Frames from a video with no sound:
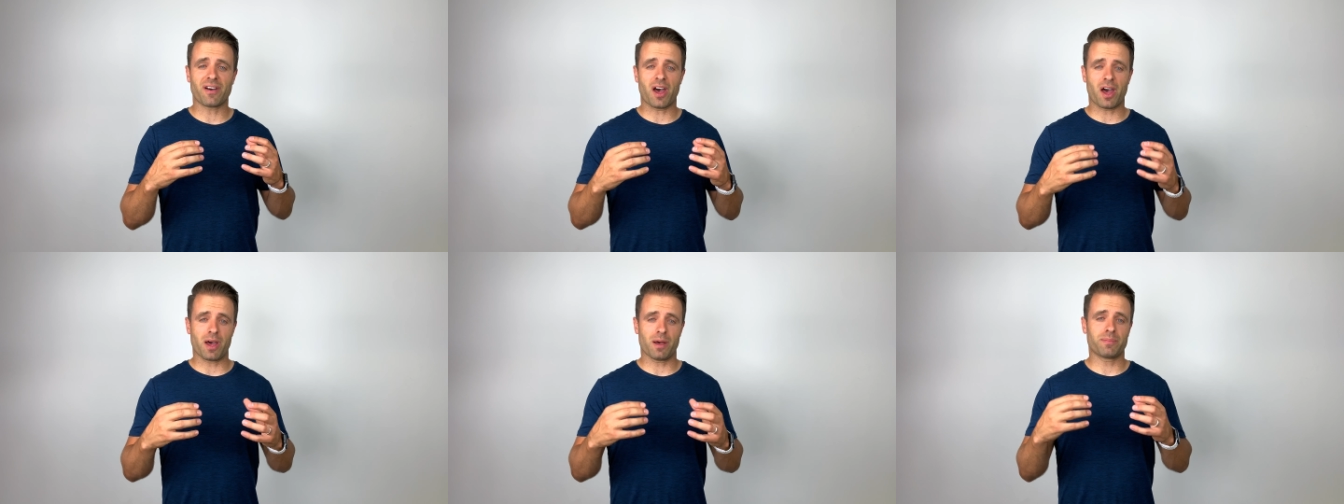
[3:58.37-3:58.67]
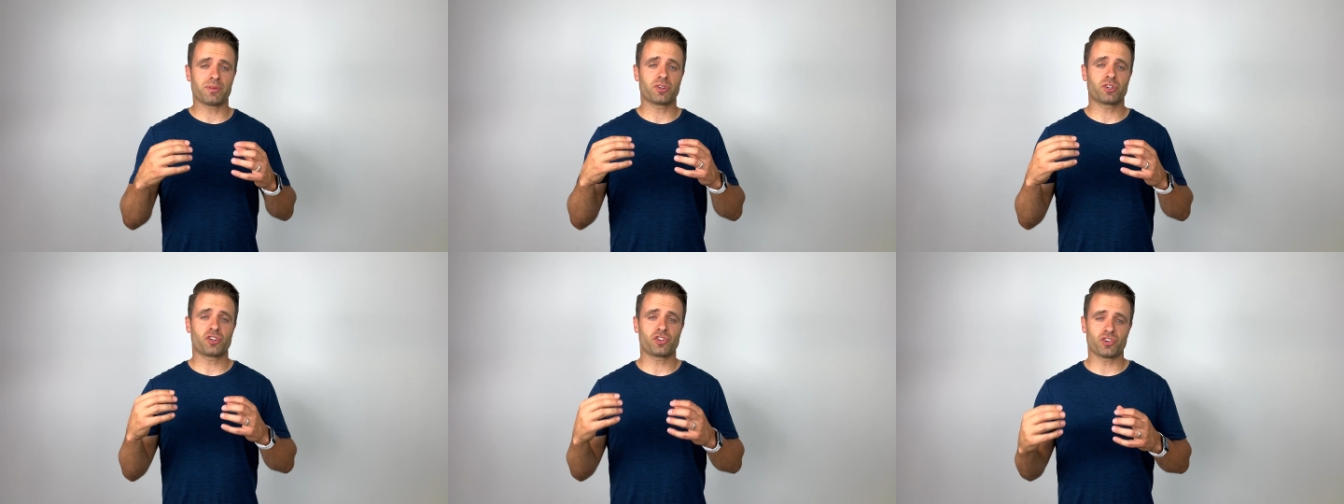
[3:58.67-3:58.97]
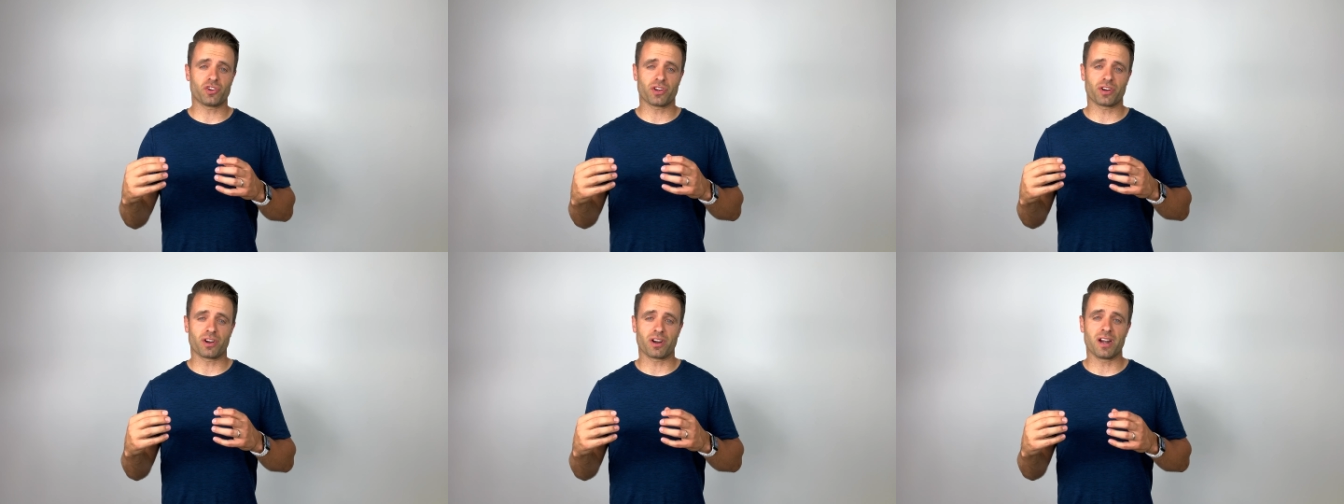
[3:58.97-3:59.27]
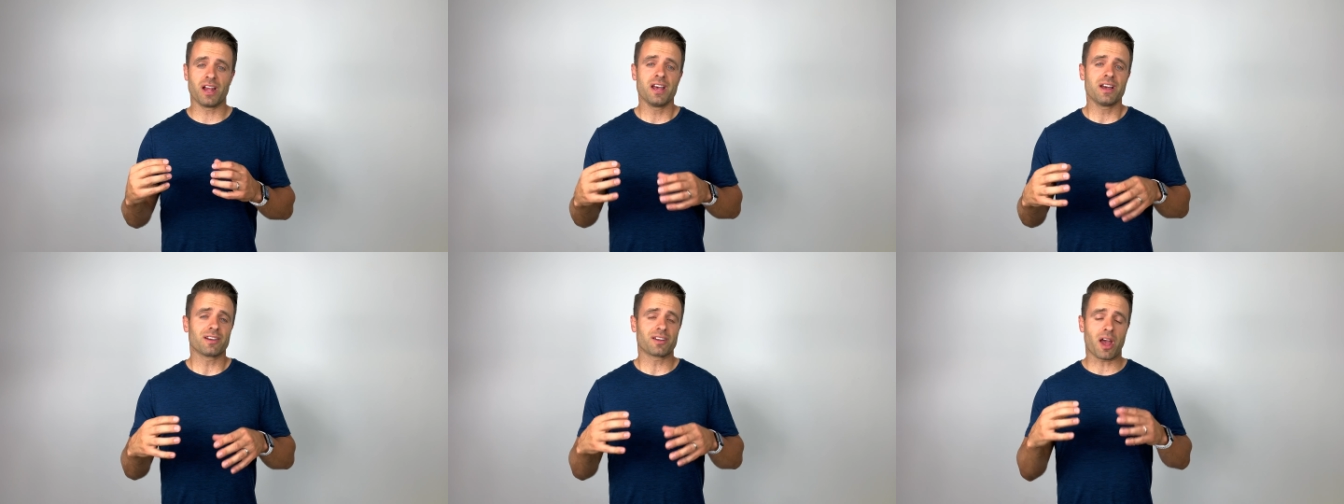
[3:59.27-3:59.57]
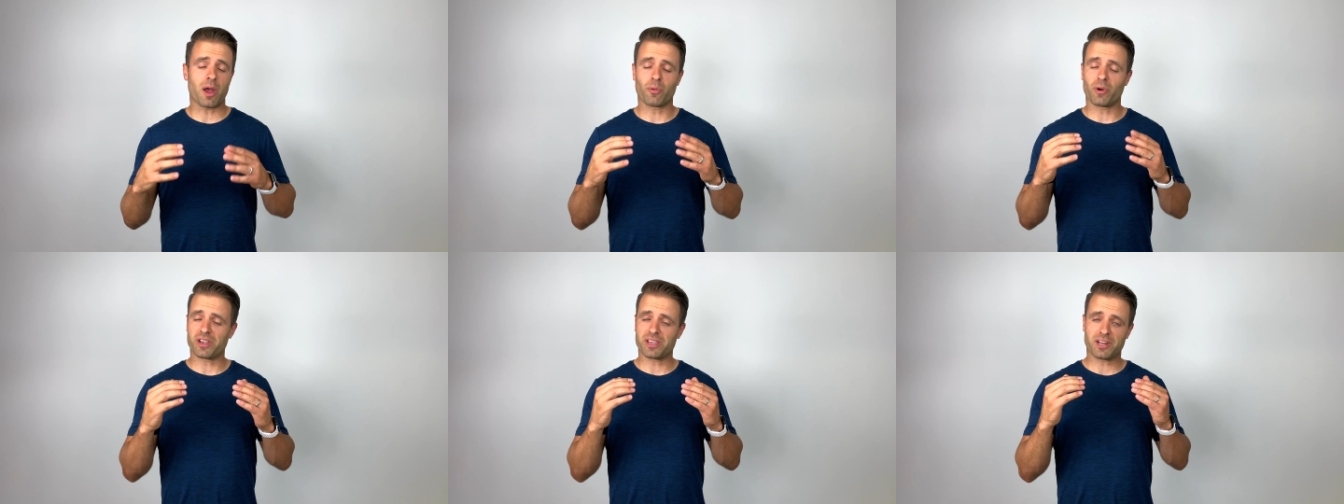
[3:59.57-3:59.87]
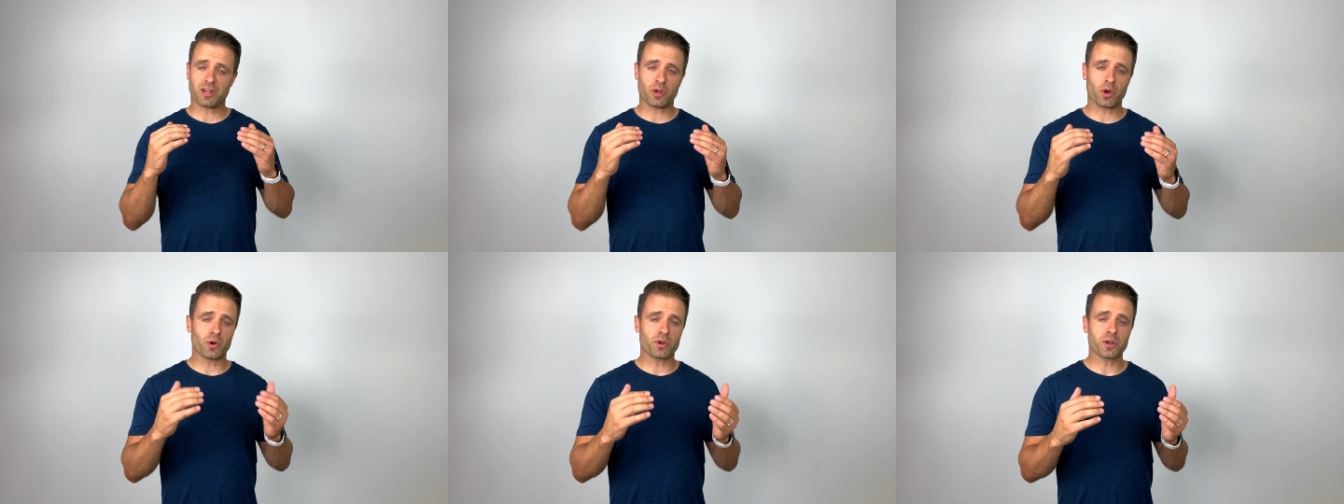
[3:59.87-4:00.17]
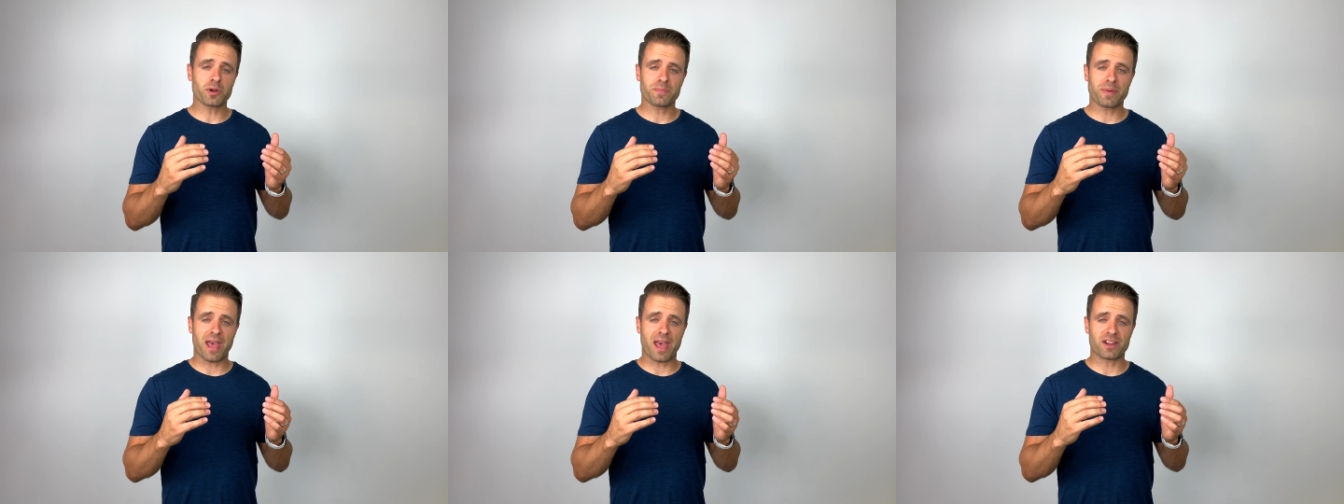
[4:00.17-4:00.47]
up sugar. I want you to go to
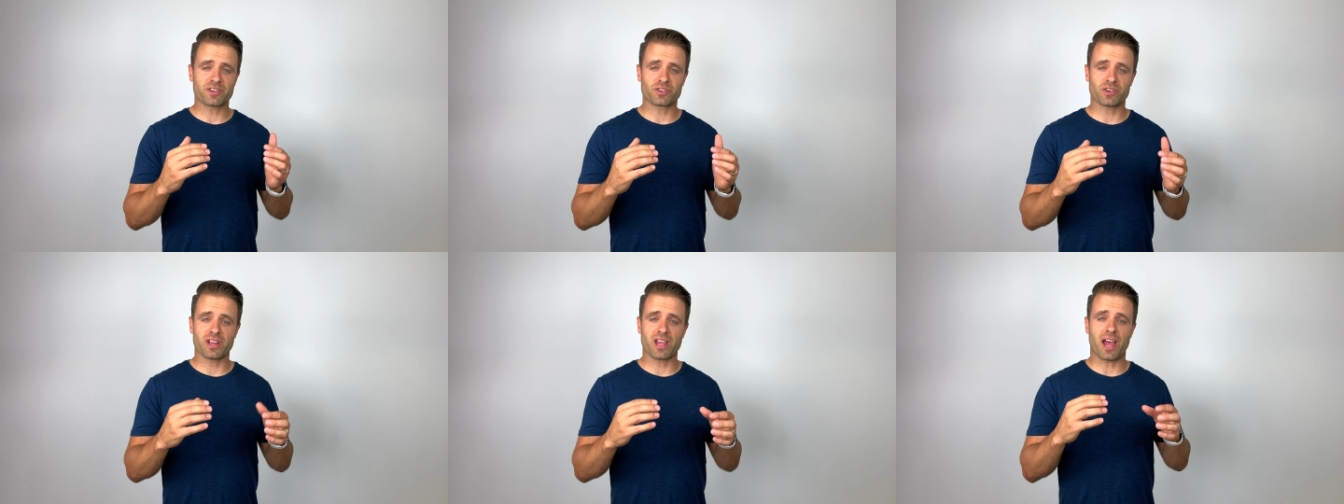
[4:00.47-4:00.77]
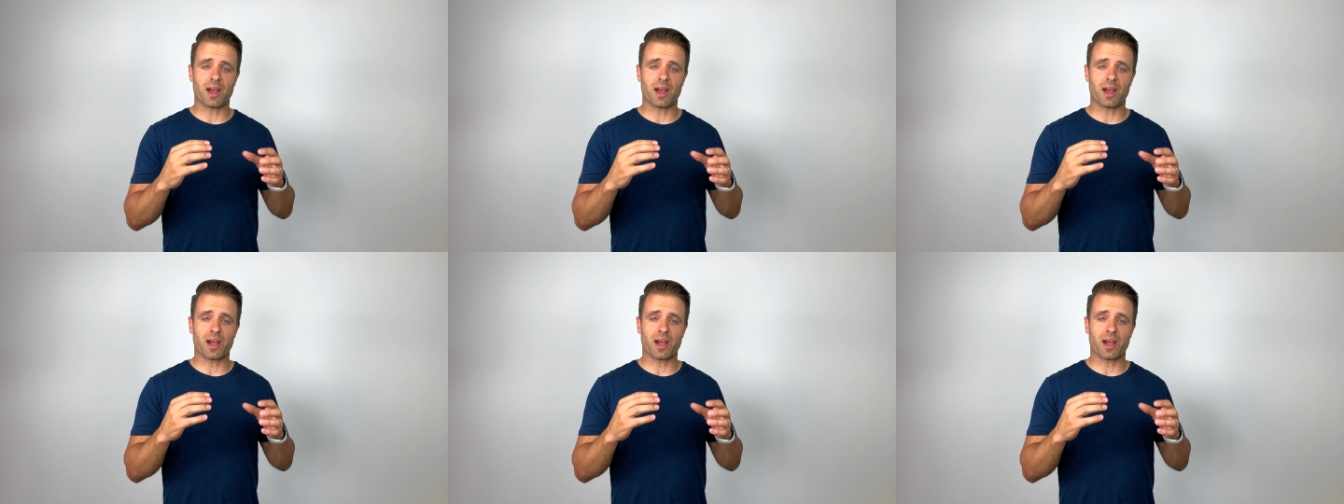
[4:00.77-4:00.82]
your pantry.